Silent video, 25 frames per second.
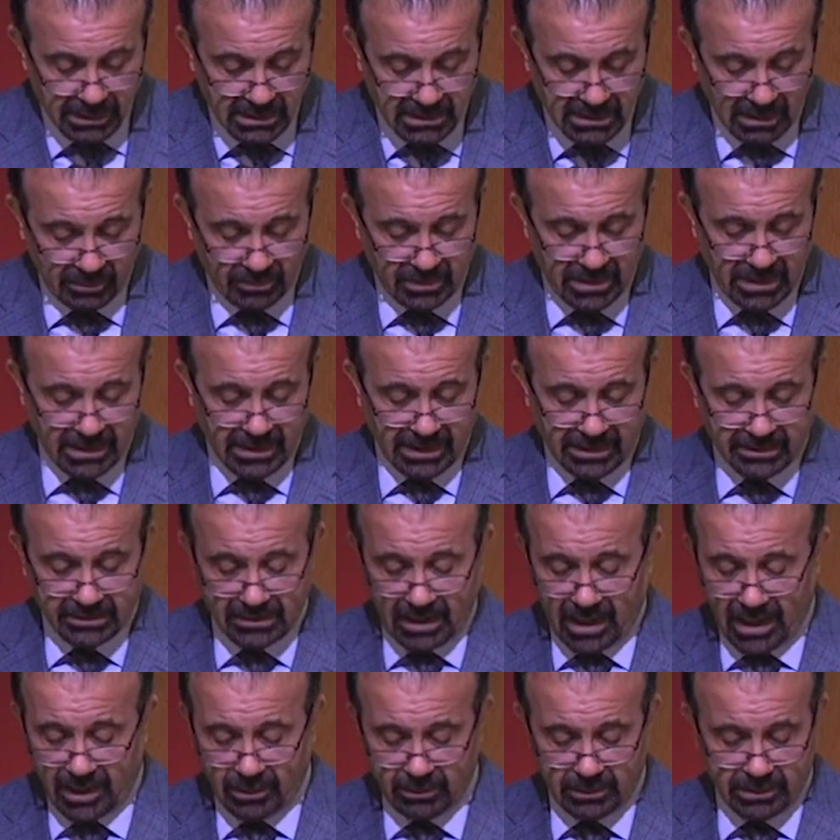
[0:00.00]
something
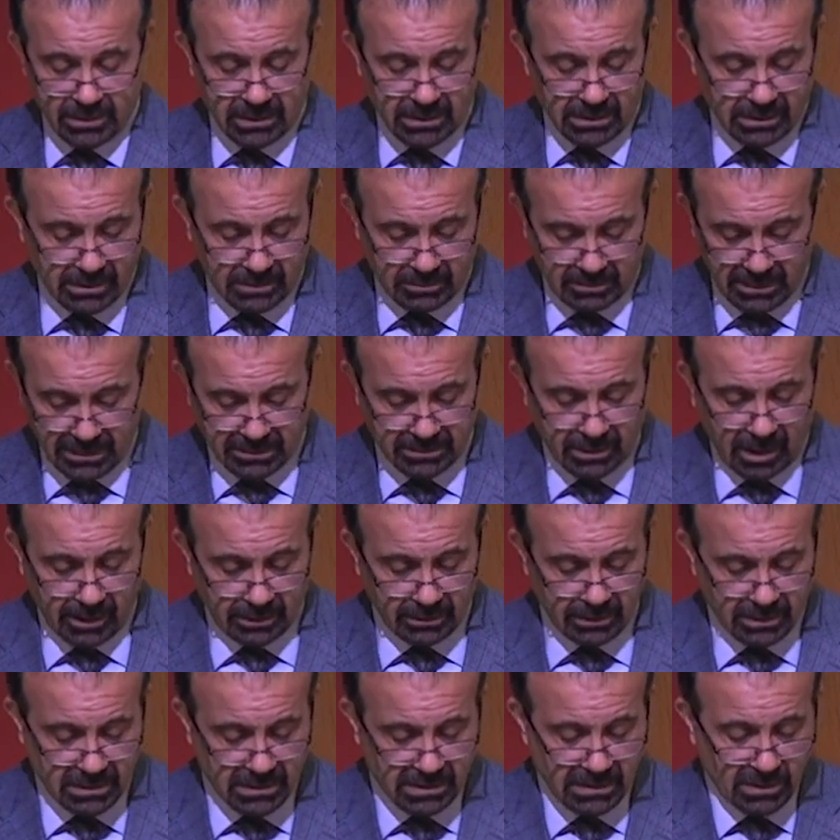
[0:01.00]
it
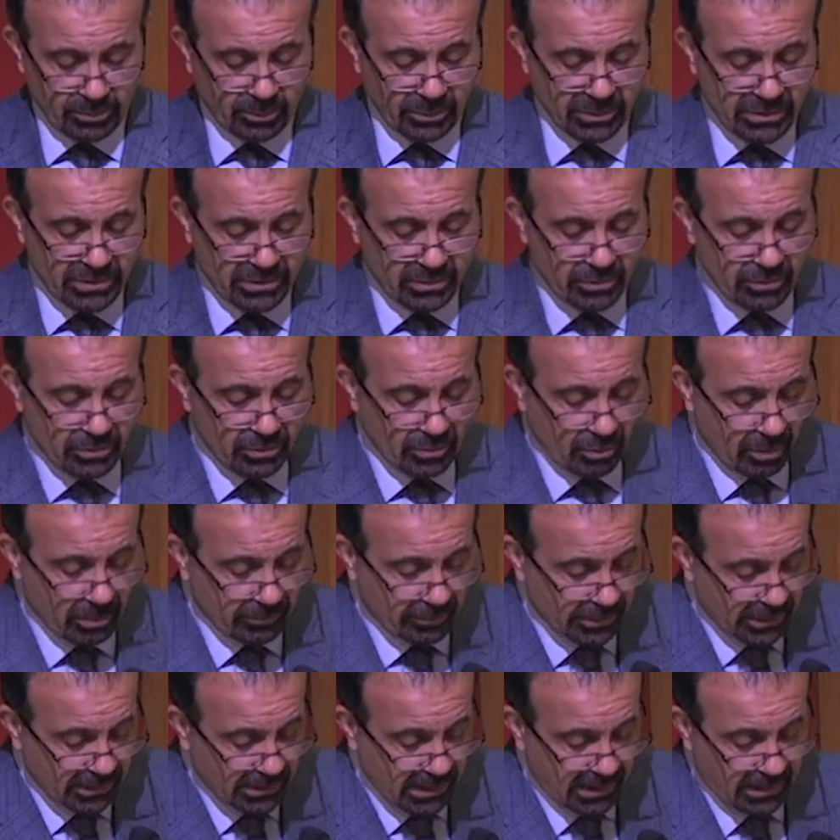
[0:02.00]
tirelessly pursued
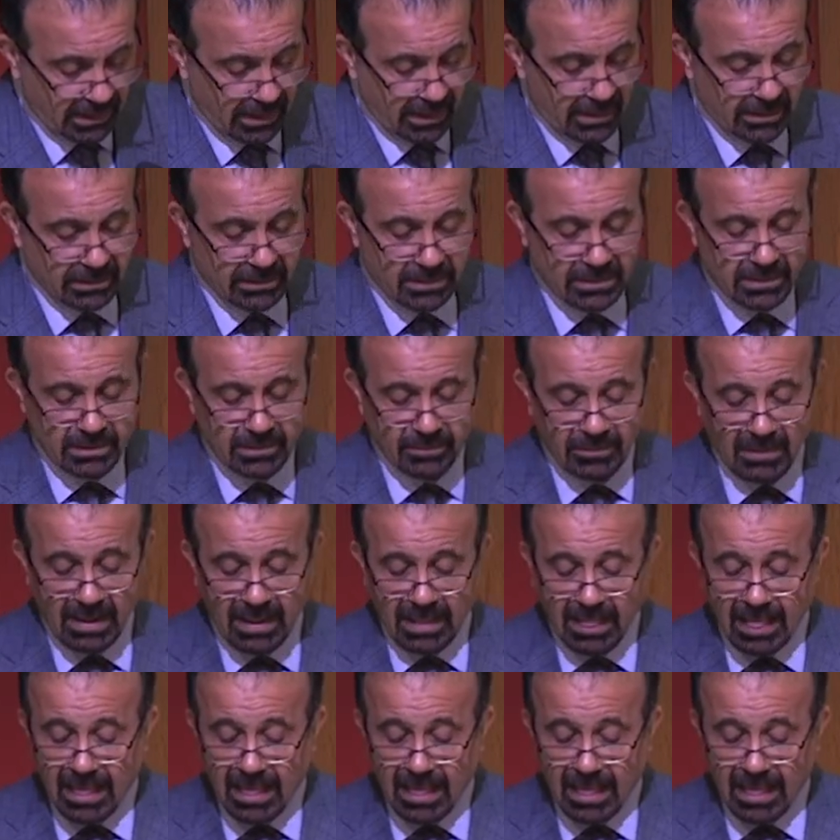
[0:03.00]
over the decades.